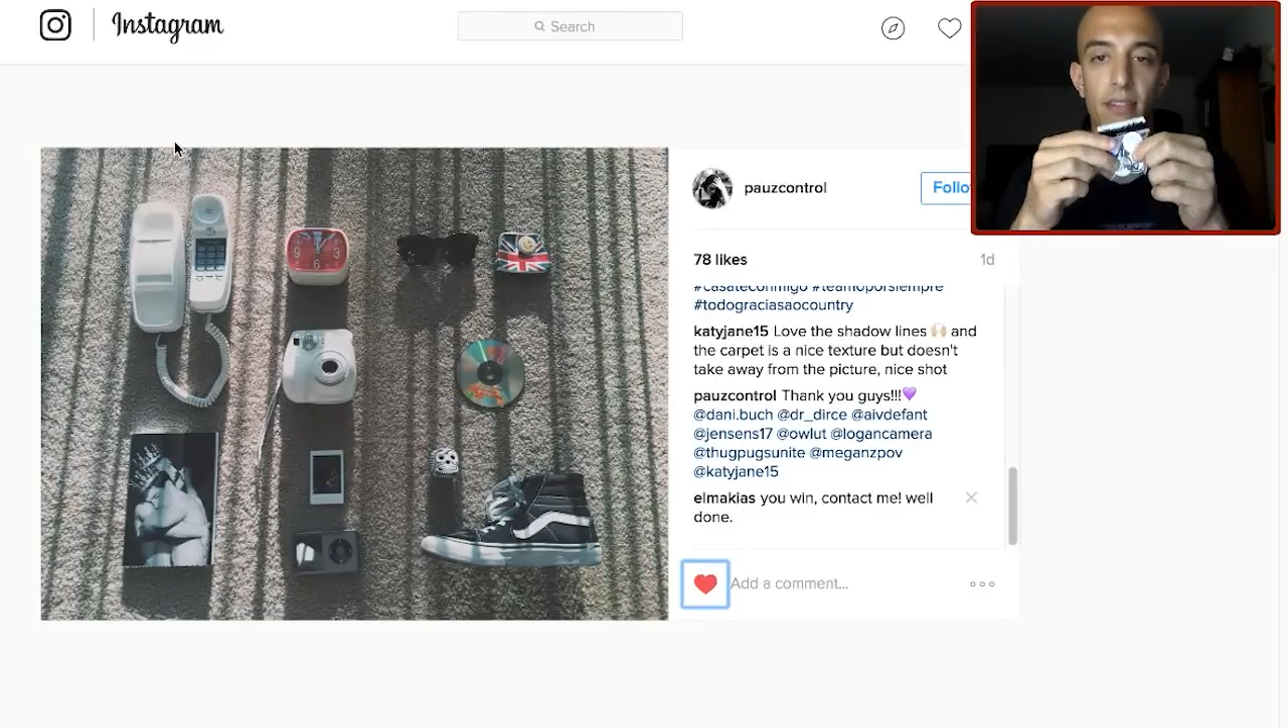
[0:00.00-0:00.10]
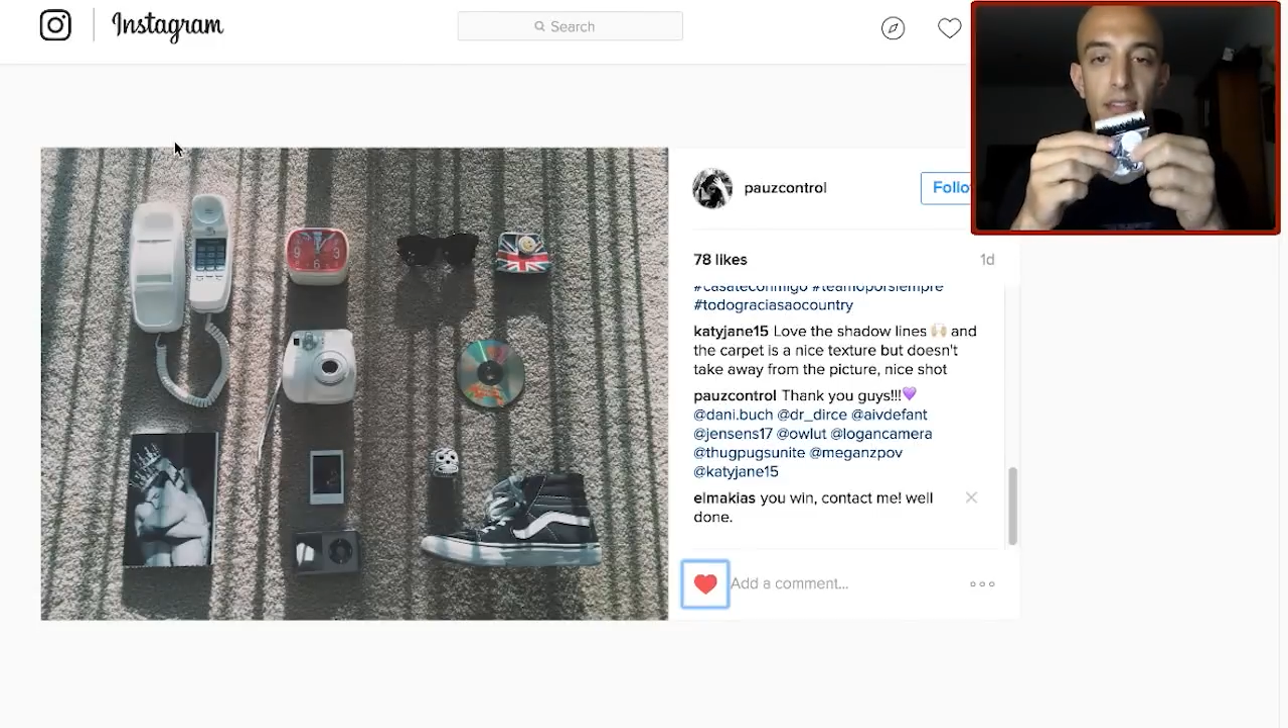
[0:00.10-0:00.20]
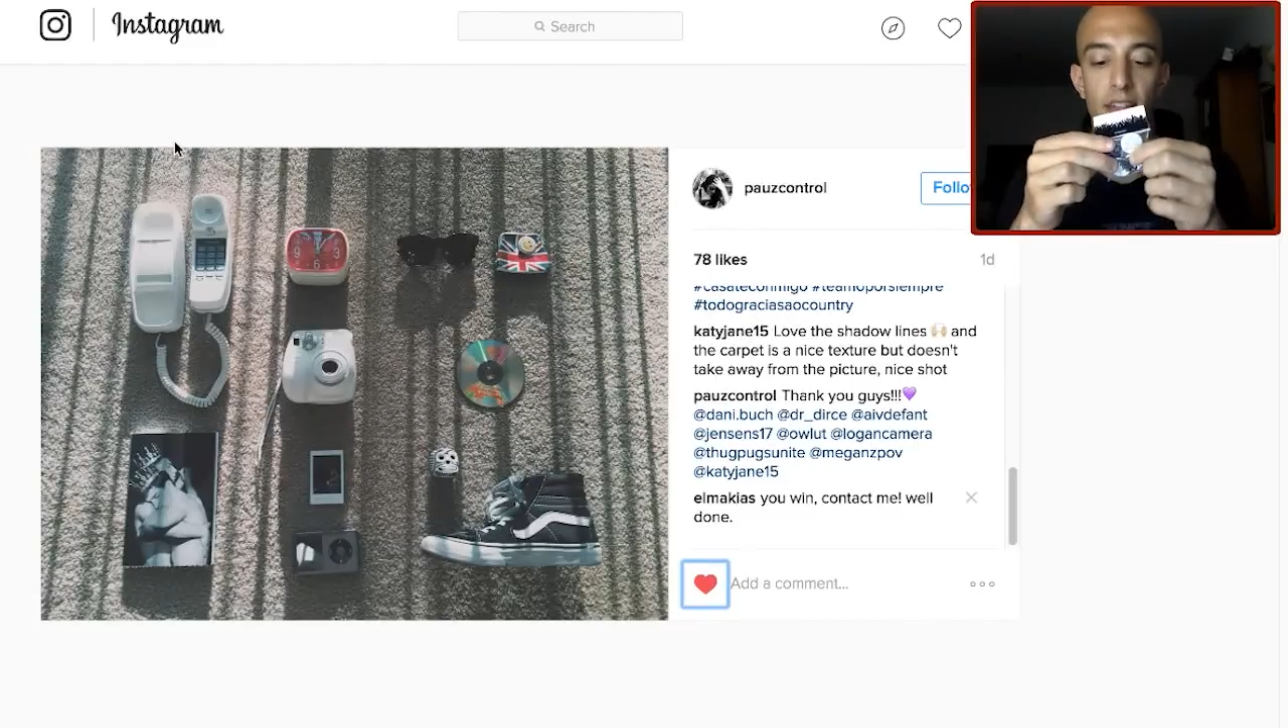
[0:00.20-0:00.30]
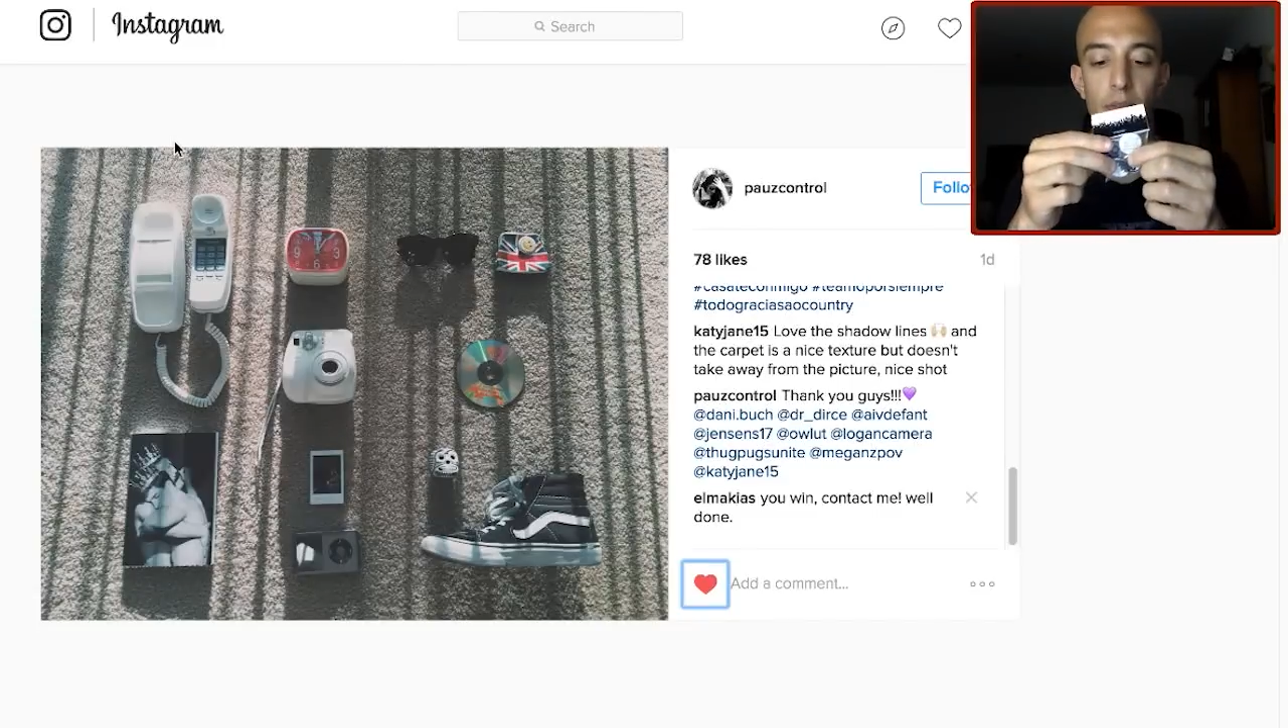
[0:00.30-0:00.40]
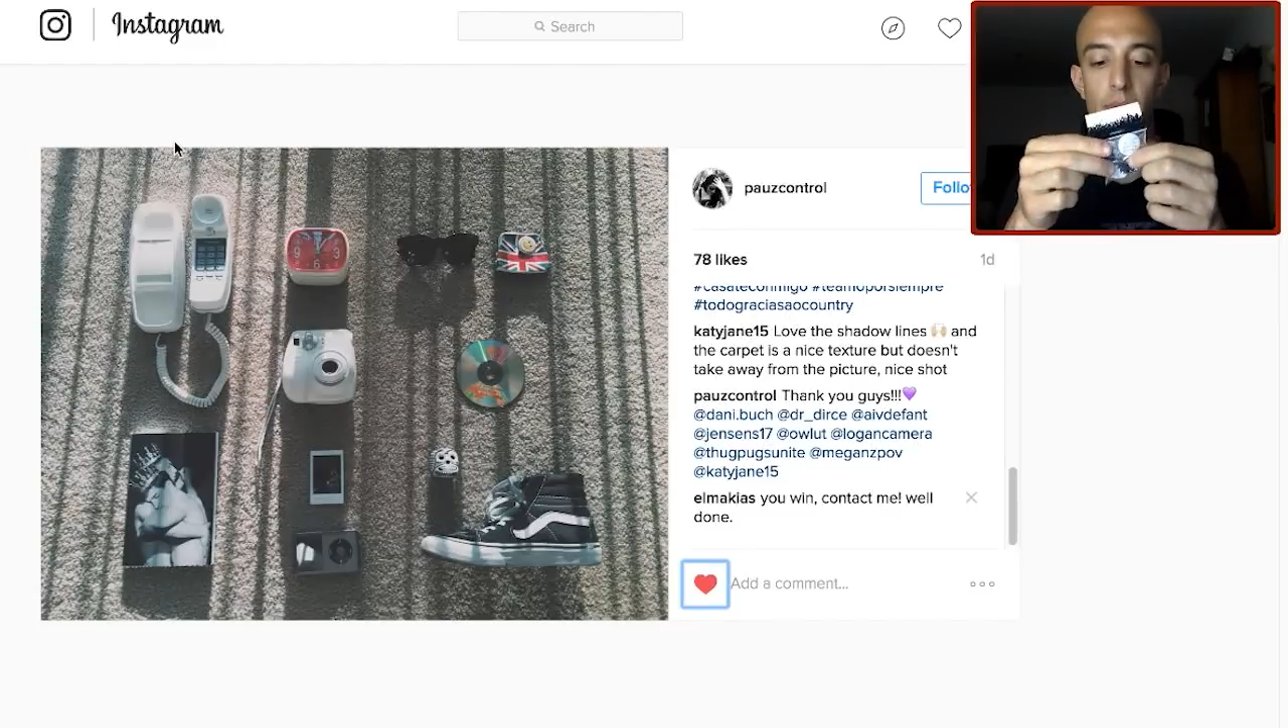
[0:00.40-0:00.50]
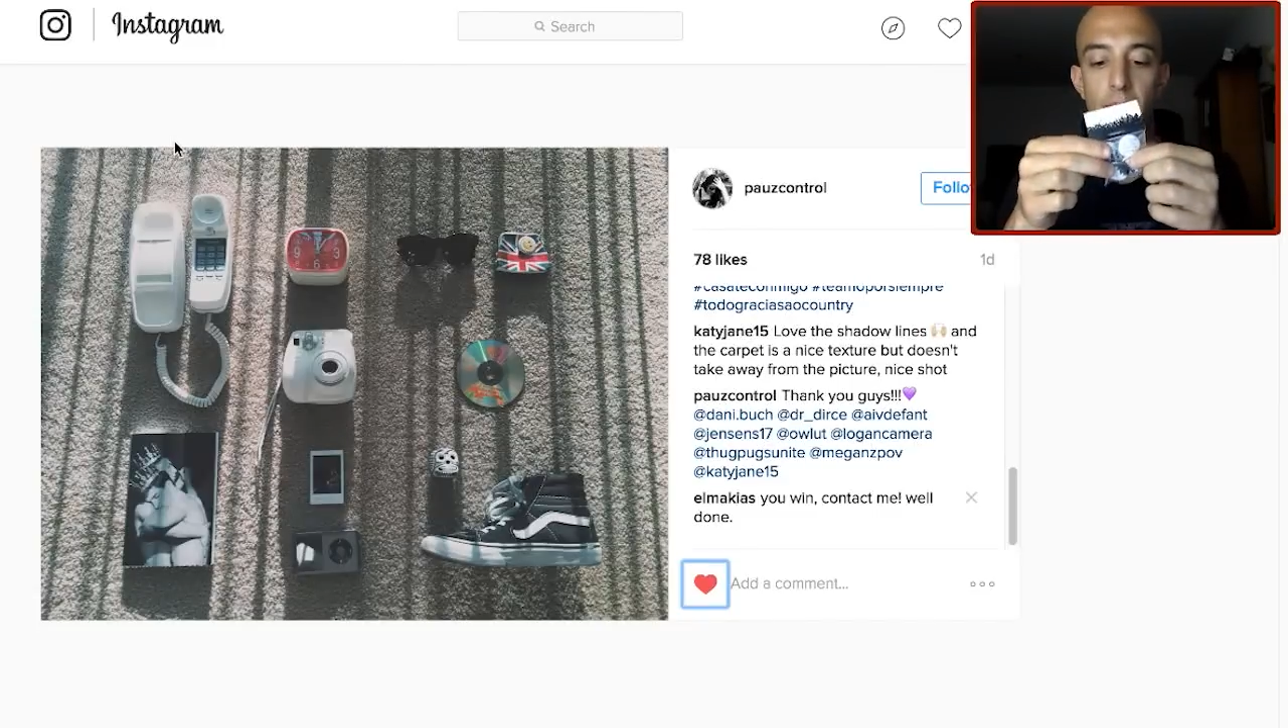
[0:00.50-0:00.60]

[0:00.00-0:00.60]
These come with a